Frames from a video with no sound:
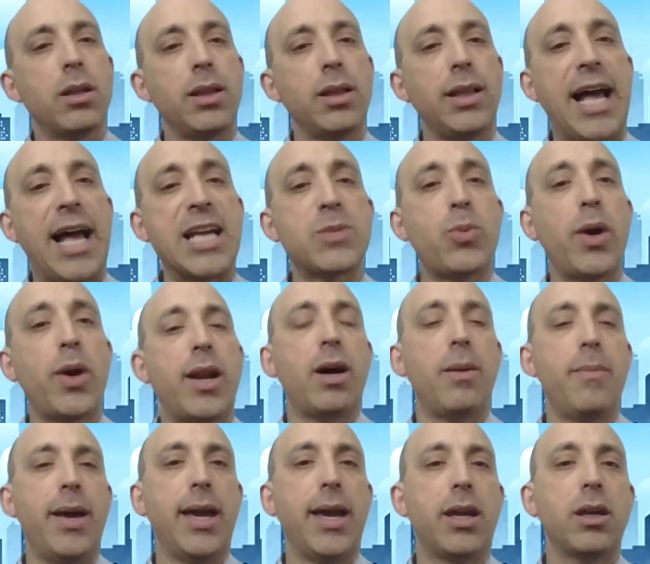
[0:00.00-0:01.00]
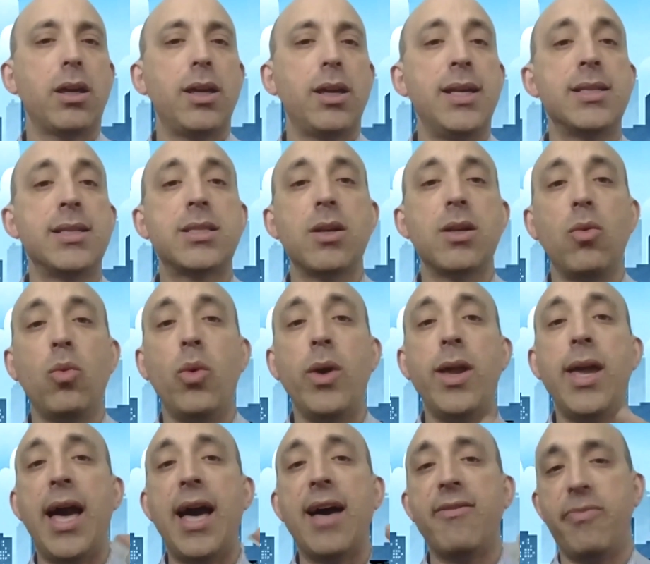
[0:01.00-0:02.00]
Last point I'll make is
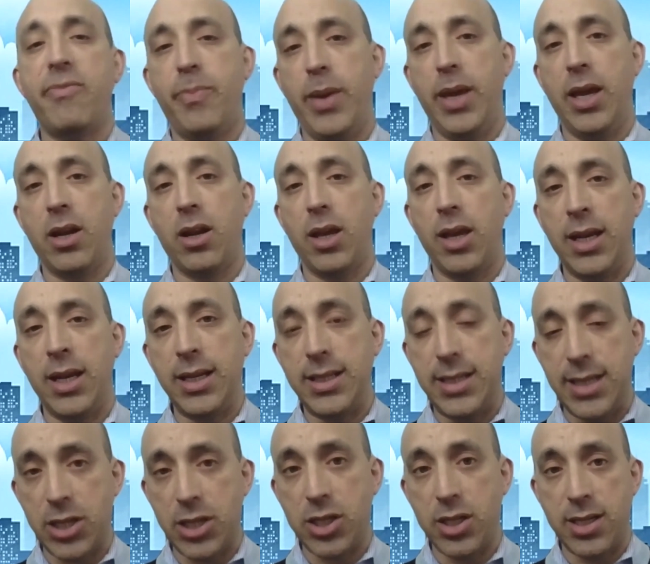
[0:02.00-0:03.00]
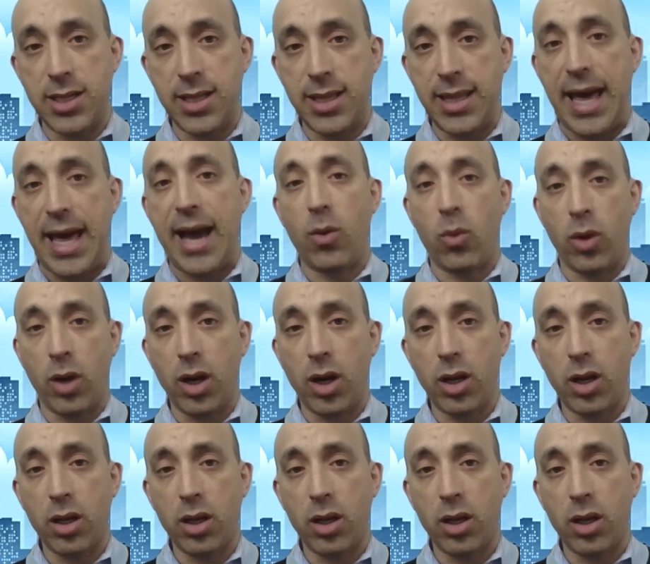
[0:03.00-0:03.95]
we have been, in addition to that work,